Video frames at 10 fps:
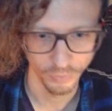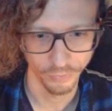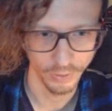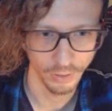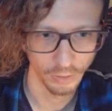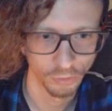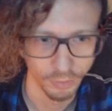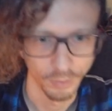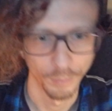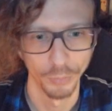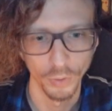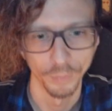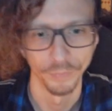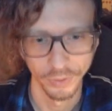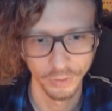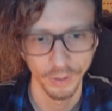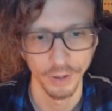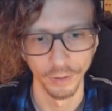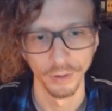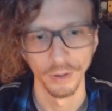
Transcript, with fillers: finish, boom, done.